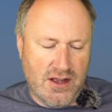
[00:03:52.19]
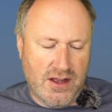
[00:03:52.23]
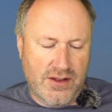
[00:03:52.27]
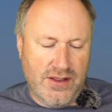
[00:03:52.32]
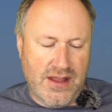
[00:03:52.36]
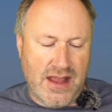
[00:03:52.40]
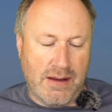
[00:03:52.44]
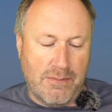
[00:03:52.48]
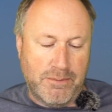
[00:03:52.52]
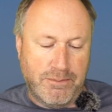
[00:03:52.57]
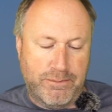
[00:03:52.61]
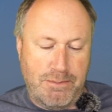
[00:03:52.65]

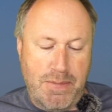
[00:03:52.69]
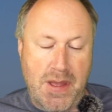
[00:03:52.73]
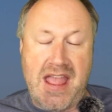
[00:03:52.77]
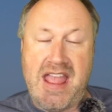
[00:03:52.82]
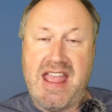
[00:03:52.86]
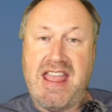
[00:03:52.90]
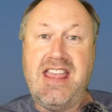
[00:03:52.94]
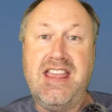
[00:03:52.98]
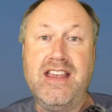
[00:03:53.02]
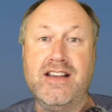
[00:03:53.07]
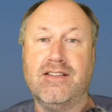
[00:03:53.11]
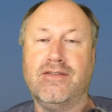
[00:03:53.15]
Now
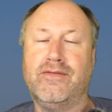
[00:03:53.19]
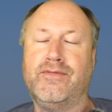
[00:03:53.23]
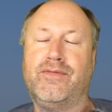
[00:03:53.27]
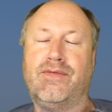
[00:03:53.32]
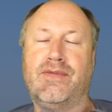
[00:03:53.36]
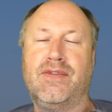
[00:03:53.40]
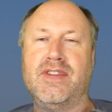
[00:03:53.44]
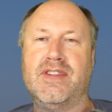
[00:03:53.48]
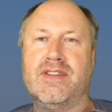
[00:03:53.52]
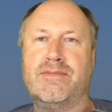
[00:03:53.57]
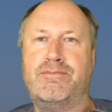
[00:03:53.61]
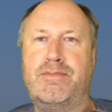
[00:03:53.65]
B
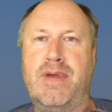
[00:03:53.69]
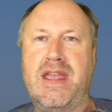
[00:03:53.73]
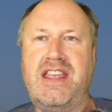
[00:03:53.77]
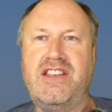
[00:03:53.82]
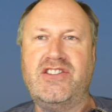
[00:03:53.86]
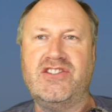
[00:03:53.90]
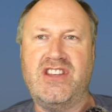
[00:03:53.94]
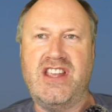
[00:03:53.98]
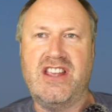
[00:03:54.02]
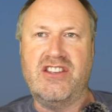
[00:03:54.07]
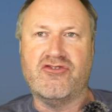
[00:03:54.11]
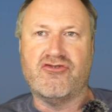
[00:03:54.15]

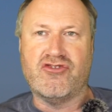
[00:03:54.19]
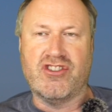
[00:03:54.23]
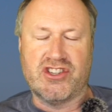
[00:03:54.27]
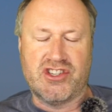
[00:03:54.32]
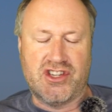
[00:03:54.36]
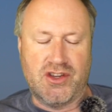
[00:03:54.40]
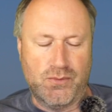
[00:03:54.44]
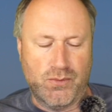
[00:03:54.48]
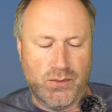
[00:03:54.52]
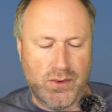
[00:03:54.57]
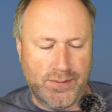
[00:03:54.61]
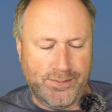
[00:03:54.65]
is the
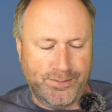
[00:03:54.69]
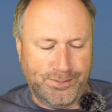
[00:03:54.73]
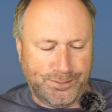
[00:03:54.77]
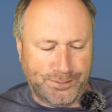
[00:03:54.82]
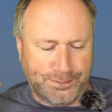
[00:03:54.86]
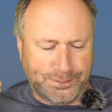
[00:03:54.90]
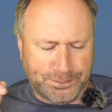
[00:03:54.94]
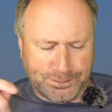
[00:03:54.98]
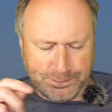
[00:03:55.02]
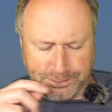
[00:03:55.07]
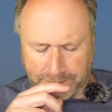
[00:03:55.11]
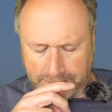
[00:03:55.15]
interesting one.
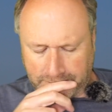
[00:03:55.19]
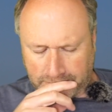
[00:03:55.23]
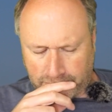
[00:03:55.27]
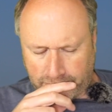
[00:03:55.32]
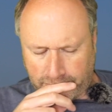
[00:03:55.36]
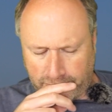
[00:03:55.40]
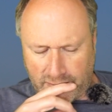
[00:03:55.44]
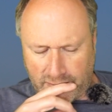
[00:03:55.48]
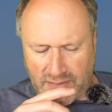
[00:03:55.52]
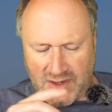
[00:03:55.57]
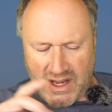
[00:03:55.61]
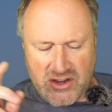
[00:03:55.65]

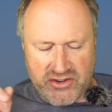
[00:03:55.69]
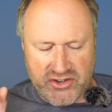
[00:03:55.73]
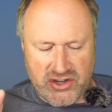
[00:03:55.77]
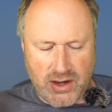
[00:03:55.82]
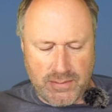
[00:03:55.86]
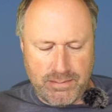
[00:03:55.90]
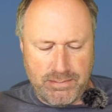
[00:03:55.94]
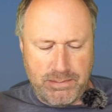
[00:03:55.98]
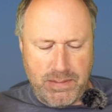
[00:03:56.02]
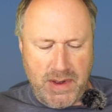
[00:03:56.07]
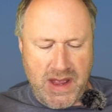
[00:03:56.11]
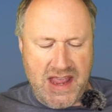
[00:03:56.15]
So
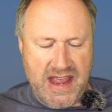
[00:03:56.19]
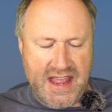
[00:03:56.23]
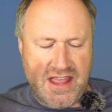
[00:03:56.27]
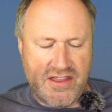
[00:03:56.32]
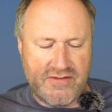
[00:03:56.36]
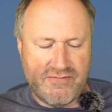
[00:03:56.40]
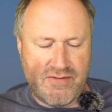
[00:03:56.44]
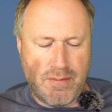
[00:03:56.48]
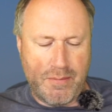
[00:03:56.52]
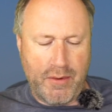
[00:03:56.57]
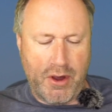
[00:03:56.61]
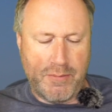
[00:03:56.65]
B, the
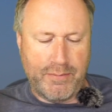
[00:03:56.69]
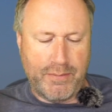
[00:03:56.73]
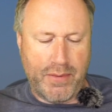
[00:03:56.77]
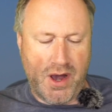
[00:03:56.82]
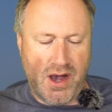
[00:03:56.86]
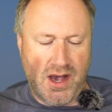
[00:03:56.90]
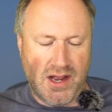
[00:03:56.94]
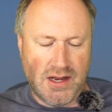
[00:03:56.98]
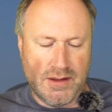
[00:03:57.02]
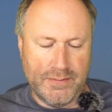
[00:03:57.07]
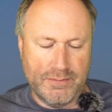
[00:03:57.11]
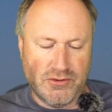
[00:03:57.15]
remote
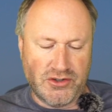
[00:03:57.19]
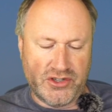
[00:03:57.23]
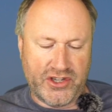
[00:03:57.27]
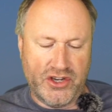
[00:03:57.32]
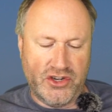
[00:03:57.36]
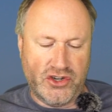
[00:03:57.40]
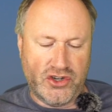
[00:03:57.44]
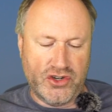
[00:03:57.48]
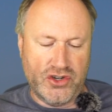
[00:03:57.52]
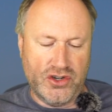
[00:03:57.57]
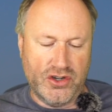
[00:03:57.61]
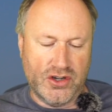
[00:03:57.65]
pilot must
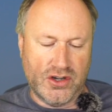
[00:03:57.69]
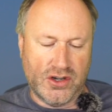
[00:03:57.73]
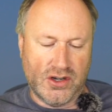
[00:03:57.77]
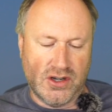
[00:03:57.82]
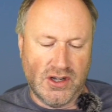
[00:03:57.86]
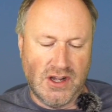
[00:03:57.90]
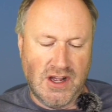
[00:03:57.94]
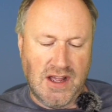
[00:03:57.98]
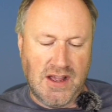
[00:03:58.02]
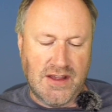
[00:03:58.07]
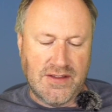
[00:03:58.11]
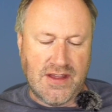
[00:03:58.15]
ensure
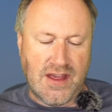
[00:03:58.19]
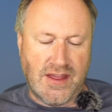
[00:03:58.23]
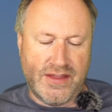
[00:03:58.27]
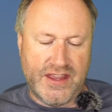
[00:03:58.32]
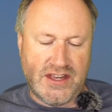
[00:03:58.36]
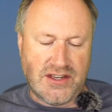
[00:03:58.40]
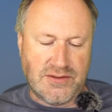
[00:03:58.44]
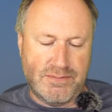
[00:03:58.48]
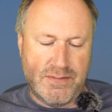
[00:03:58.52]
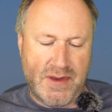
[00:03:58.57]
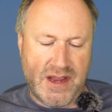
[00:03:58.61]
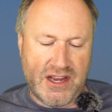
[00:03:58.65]
that
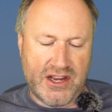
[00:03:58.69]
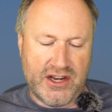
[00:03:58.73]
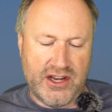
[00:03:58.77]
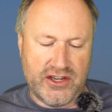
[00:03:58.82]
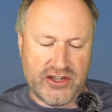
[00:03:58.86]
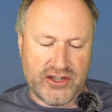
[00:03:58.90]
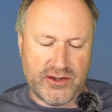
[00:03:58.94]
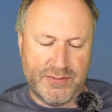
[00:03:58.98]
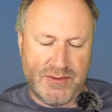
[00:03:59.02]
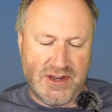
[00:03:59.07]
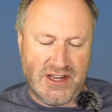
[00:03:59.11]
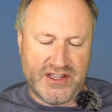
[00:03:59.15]
this
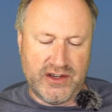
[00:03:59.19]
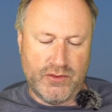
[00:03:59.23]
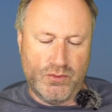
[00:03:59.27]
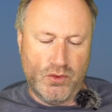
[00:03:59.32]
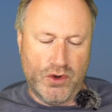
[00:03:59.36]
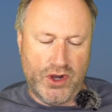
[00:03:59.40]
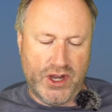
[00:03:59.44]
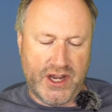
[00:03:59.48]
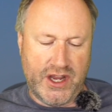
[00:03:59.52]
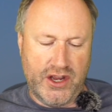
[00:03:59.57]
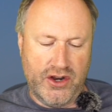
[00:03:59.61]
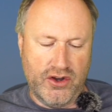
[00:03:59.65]
mechanism is in
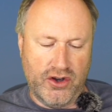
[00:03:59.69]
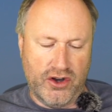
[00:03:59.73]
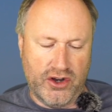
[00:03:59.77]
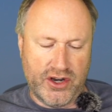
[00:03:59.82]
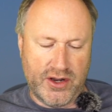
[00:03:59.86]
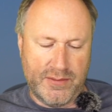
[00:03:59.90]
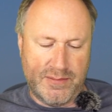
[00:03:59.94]
working order